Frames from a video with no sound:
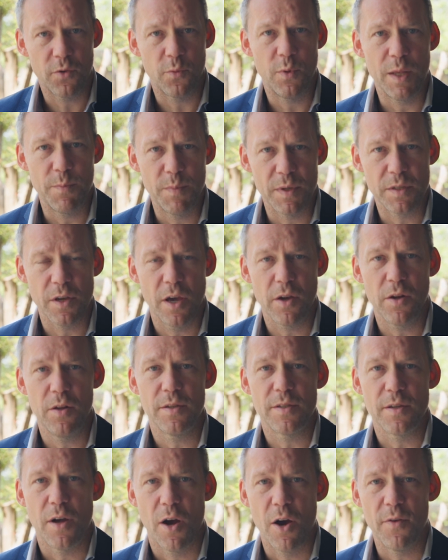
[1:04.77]
treatment
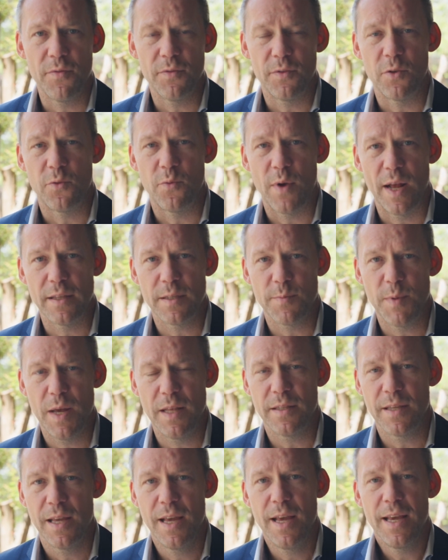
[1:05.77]
cycles after
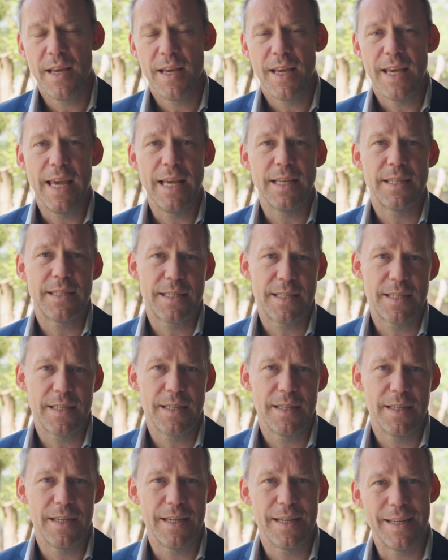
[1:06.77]
transplant
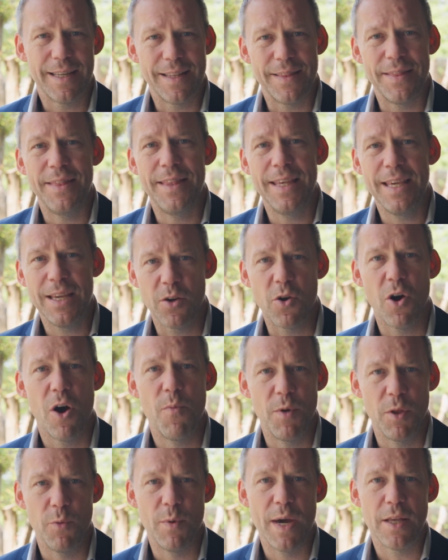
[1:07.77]
is the
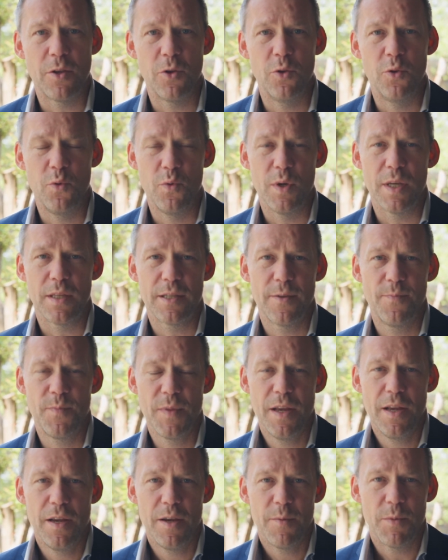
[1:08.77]
common way to do it.
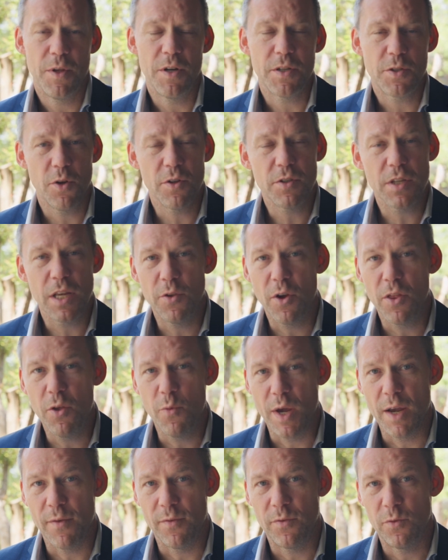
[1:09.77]
There's also another
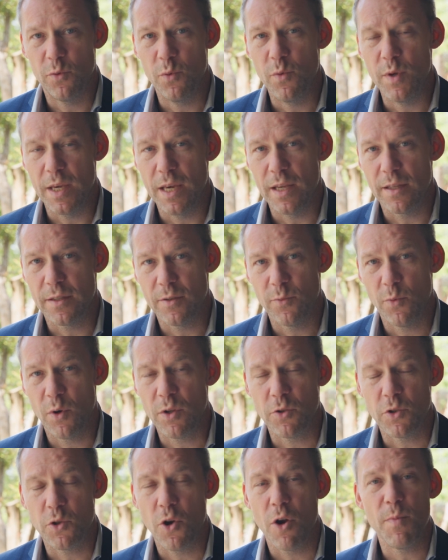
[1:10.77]
way of doing it.
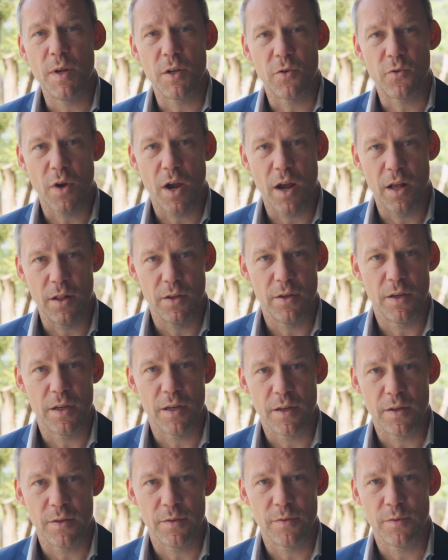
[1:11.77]
One German trial
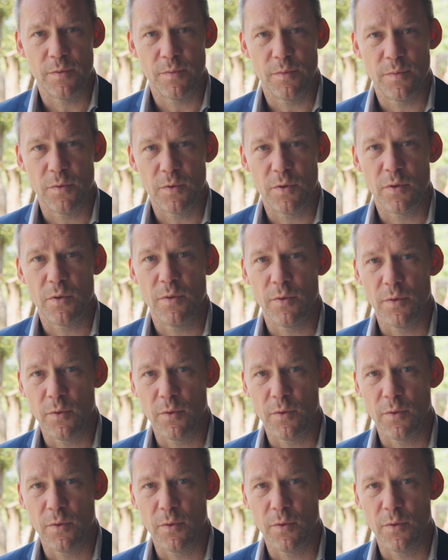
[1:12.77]
um,